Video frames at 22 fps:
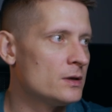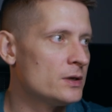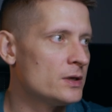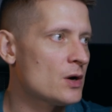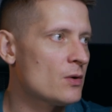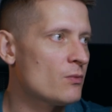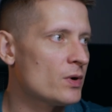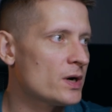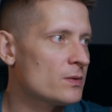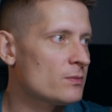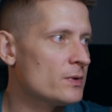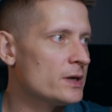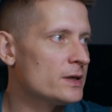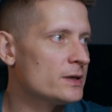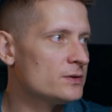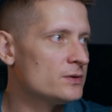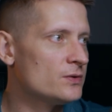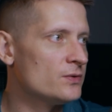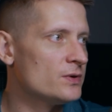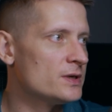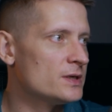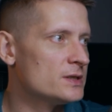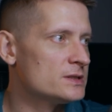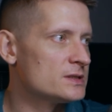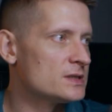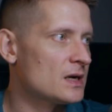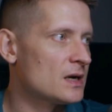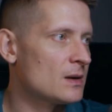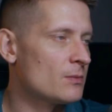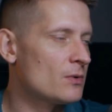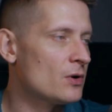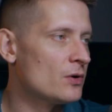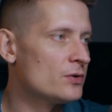Now what I'm gonna do is
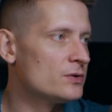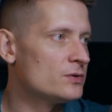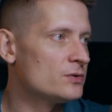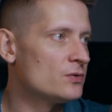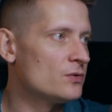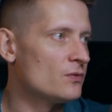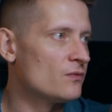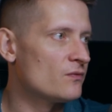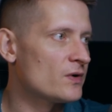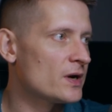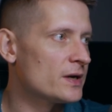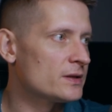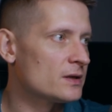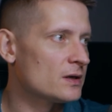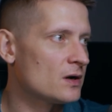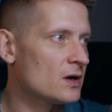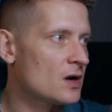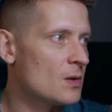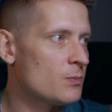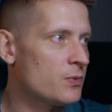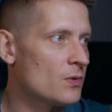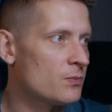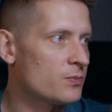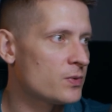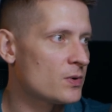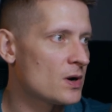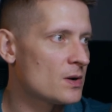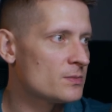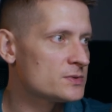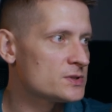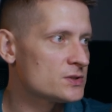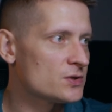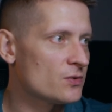I'm going to write a couple
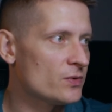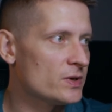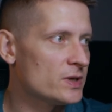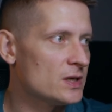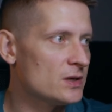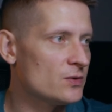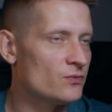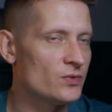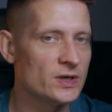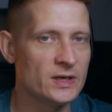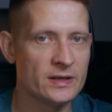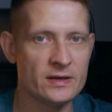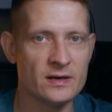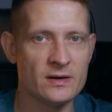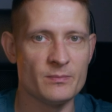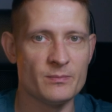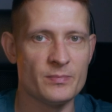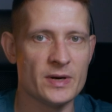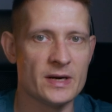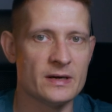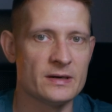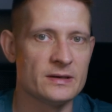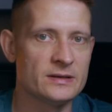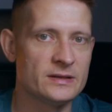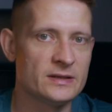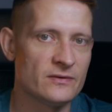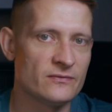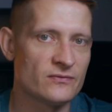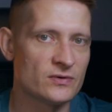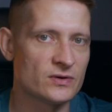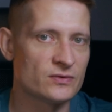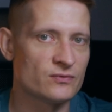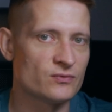prompts so we can really compare
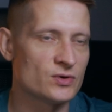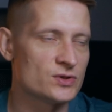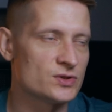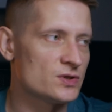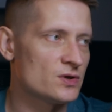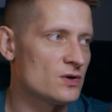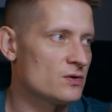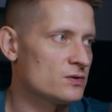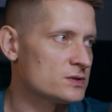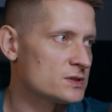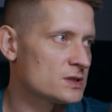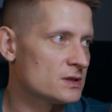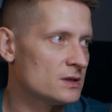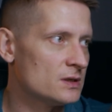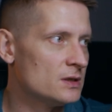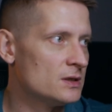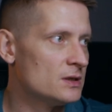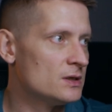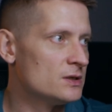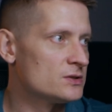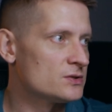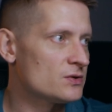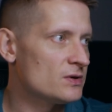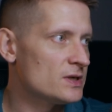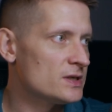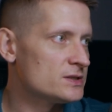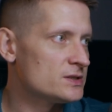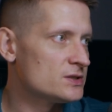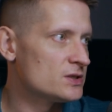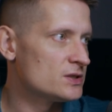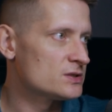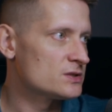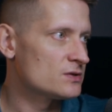different results. So
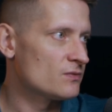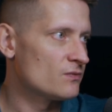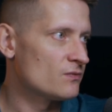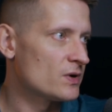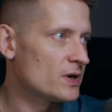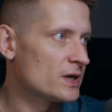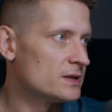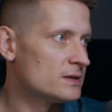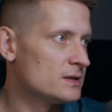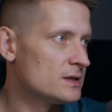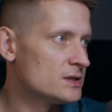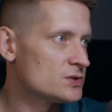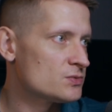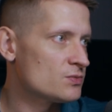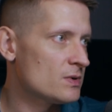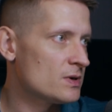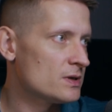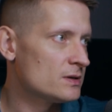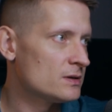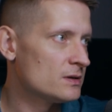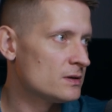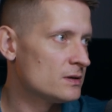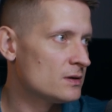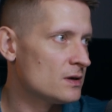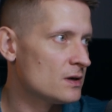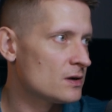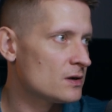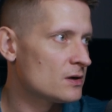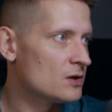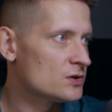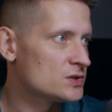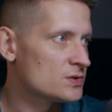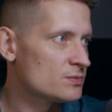let's just write this one, a
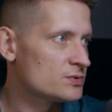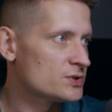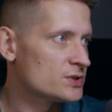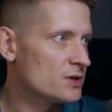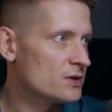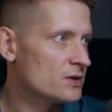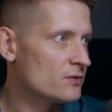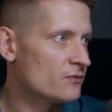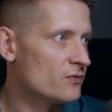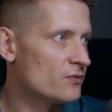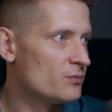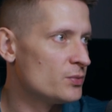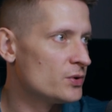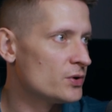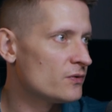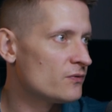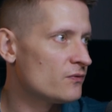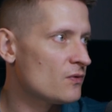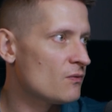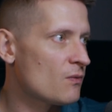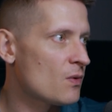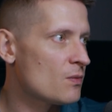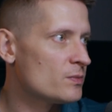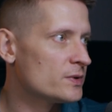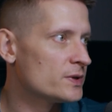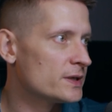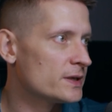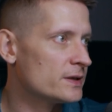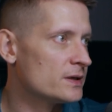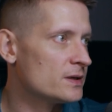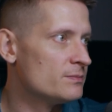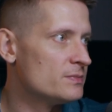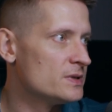close-up shot of a beautiful woman
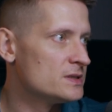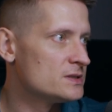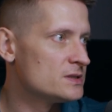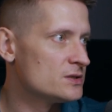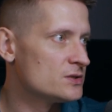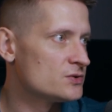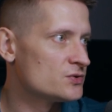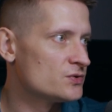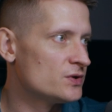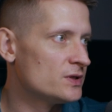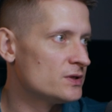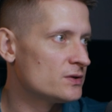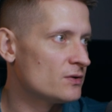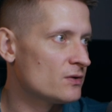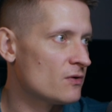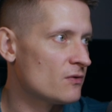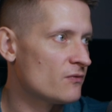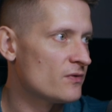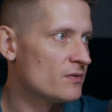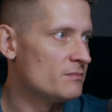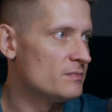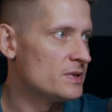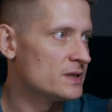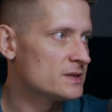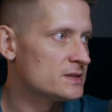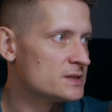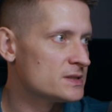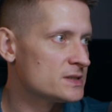in a busy street of a big